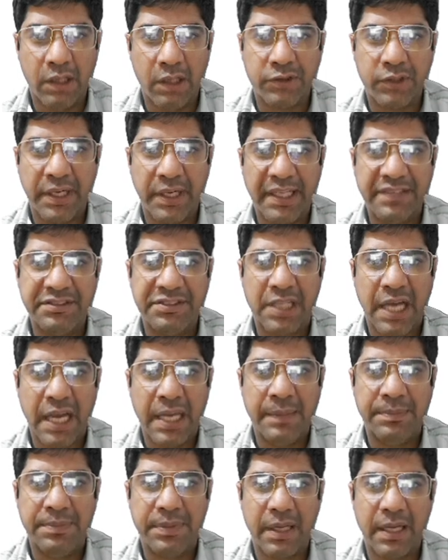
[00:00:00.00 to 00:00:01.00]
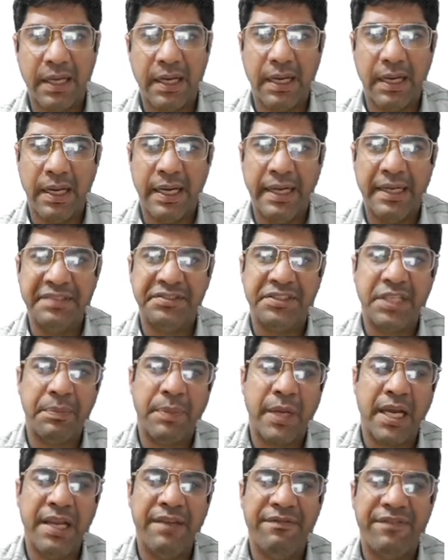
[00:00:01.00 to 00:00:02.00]
So it is
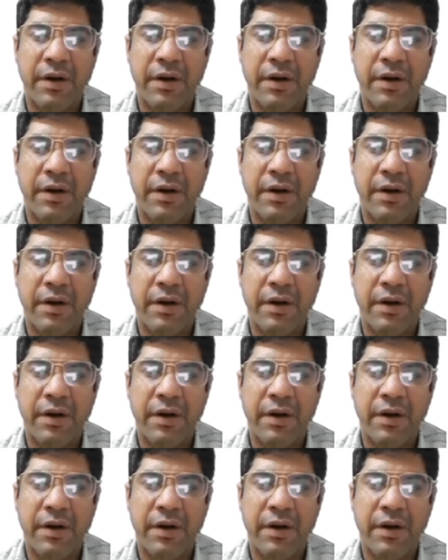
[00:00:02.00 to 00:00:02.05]
typically